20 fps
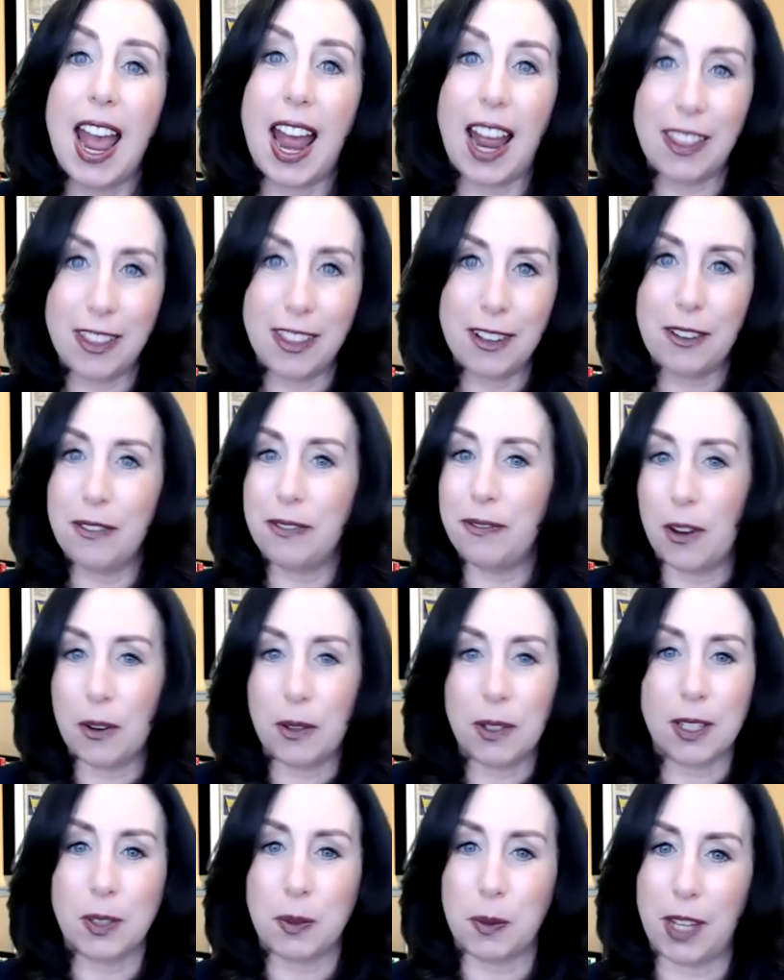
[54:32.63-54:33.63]
and they'll
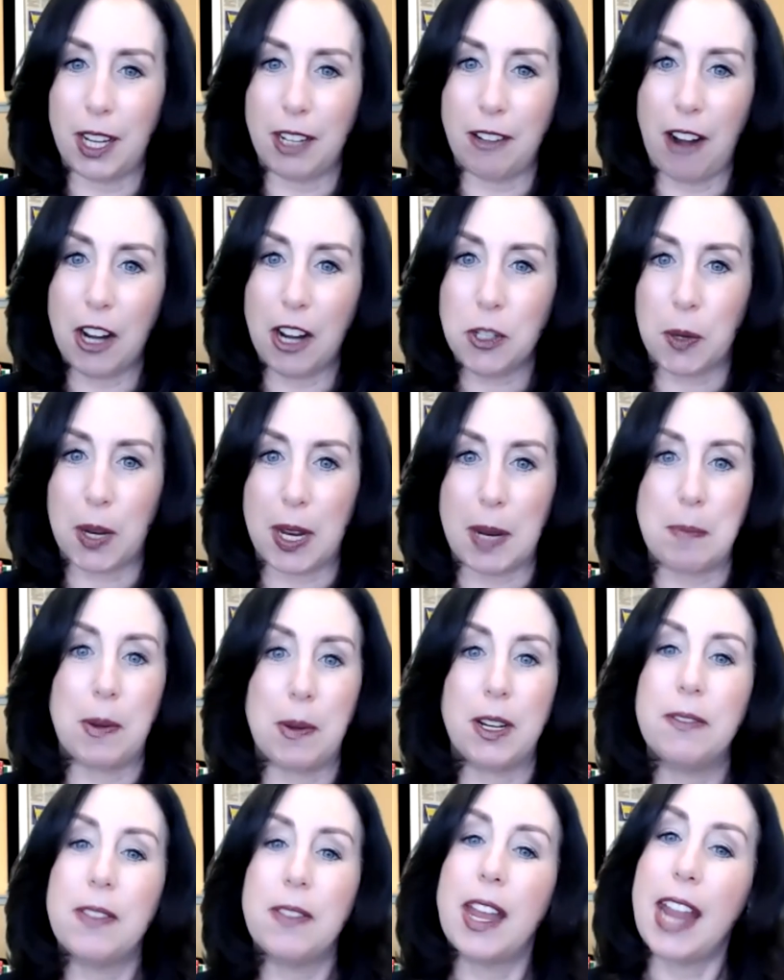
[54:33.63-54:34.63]
focus when they graduate
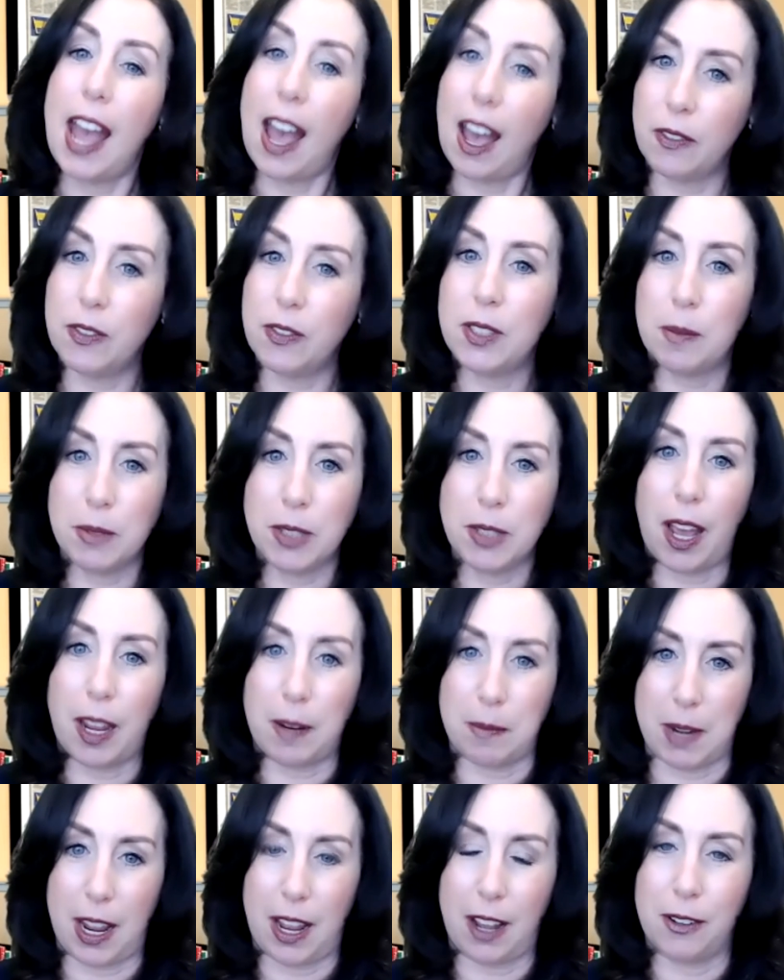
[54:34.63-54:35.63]
but if they have some
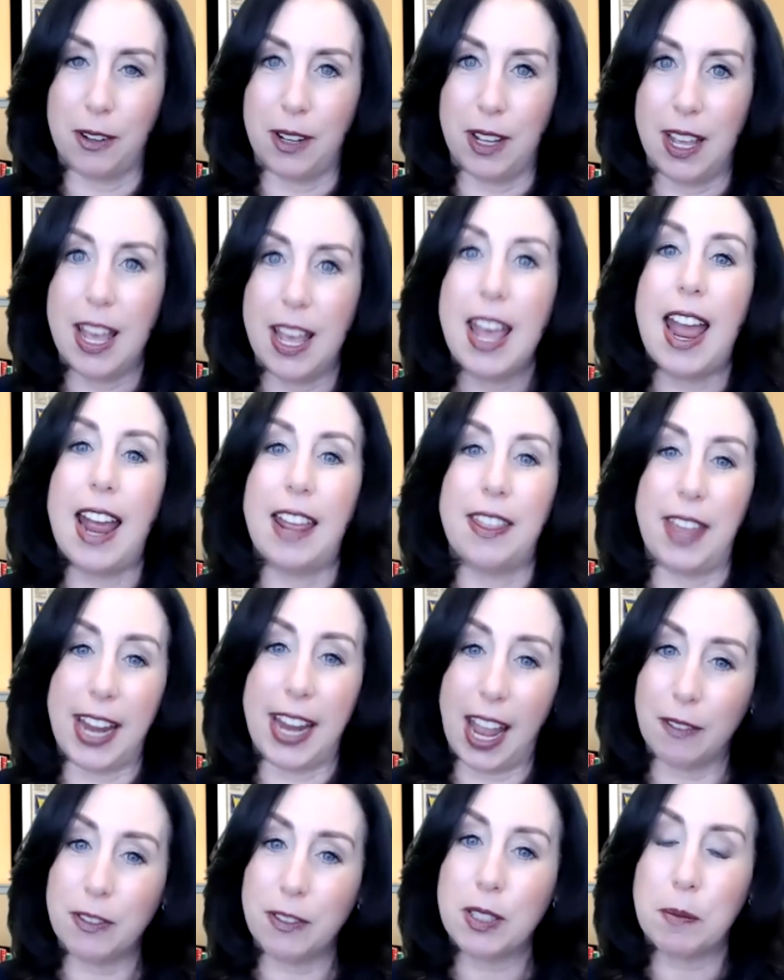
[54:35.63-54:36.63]
time now and they
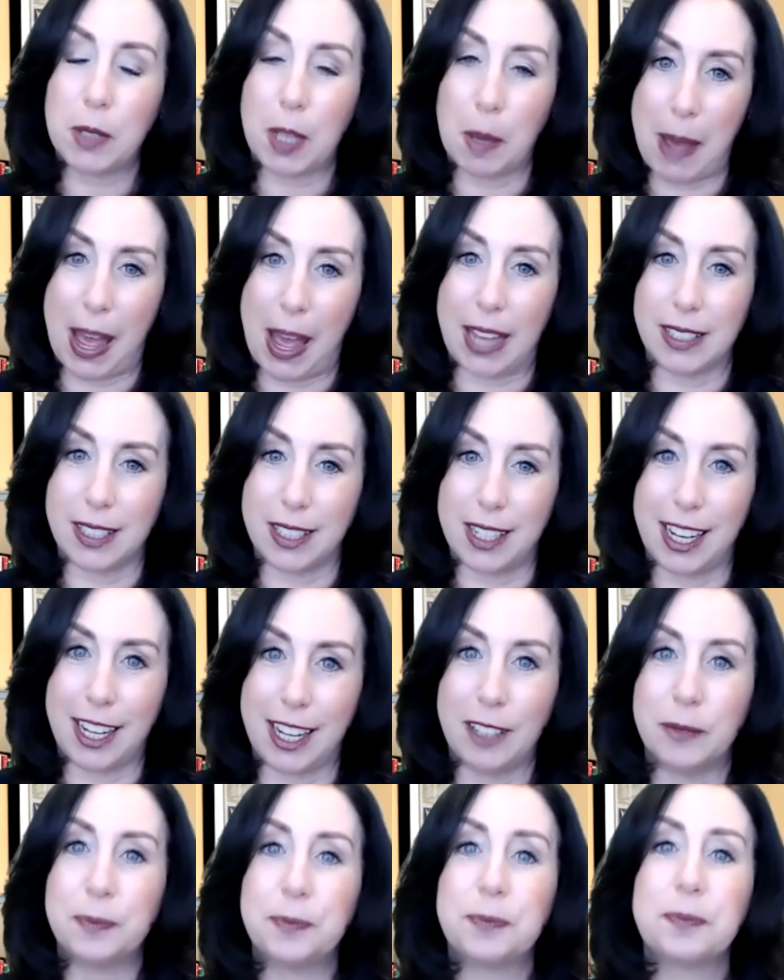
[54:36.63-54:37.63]
have some capacity